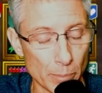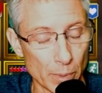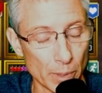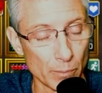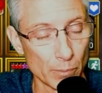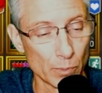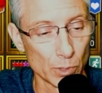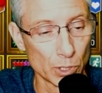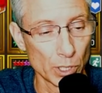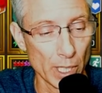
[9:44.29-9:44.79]

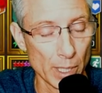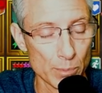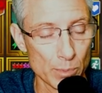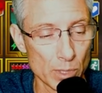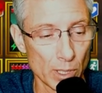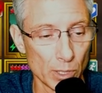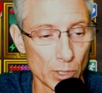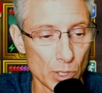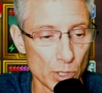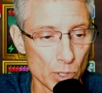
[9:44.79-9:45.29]
but for champs
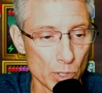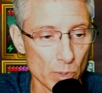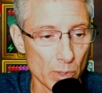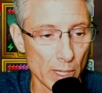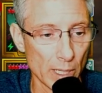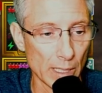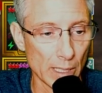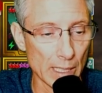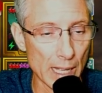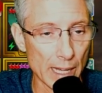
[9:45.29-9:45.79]
that are just
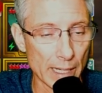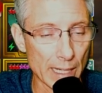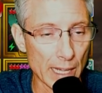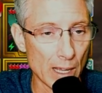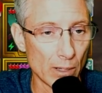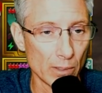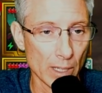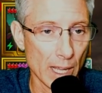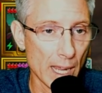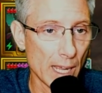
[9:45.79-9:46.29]
trying to lock
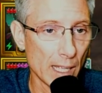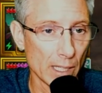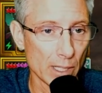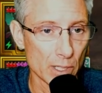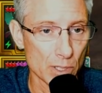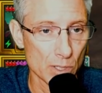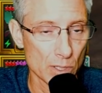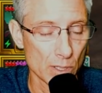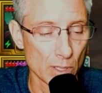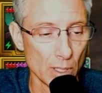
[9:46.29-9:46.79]
out,
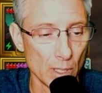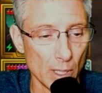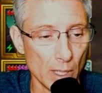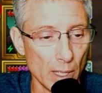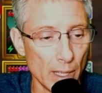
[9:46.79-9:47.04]
Alice.